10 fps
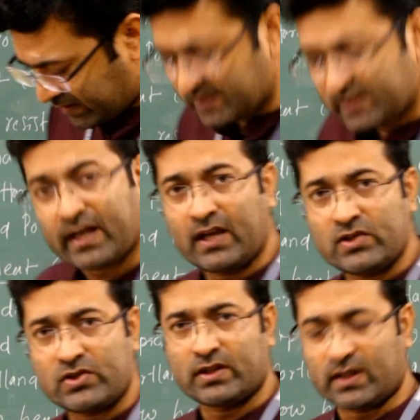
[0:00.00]

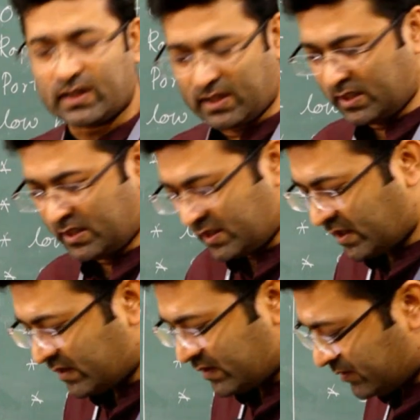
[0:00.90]
grayish in the color,
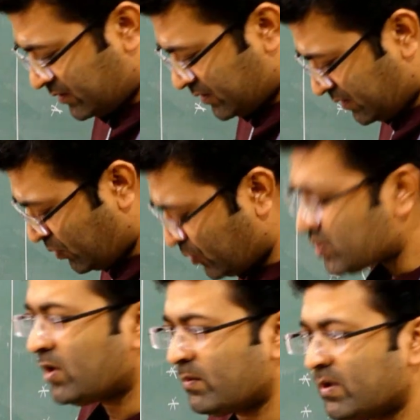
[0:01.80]
and the most
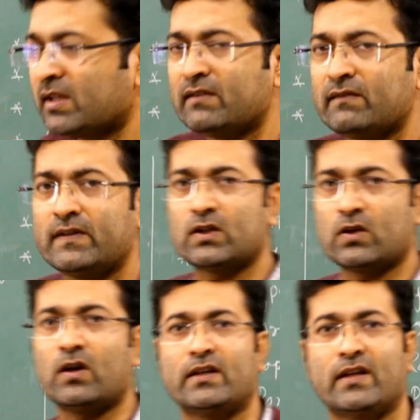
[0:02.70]
commonly we
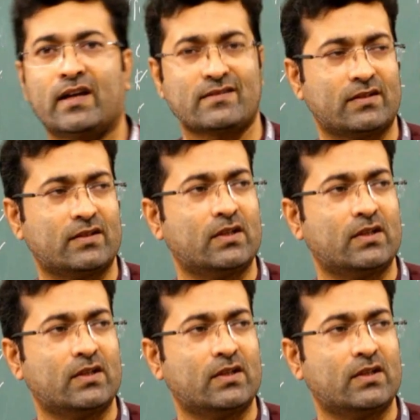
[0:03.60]
call it as